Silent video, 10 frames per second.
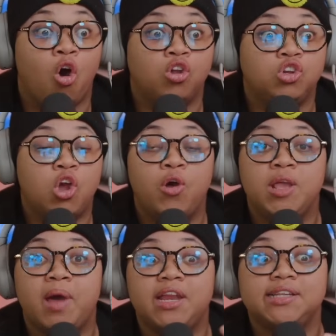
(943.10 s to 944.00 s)
No,
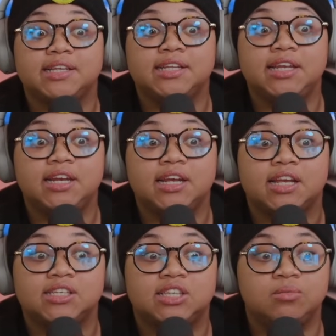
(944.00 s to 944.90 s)
he might have deleted it
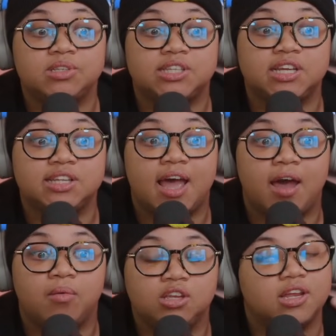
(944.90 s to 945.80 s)
because he was in
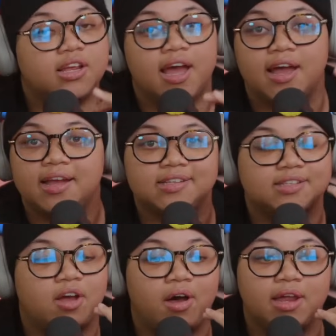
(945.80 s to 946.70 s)
that. Yeah, it's
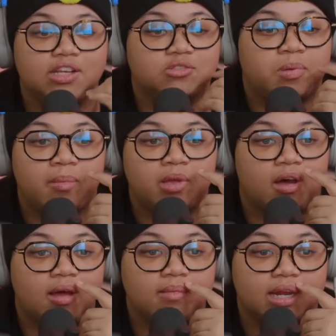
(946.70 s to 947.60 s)
gone. It's probably
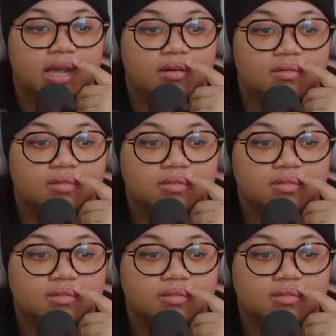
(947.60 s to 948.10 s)
gone by now.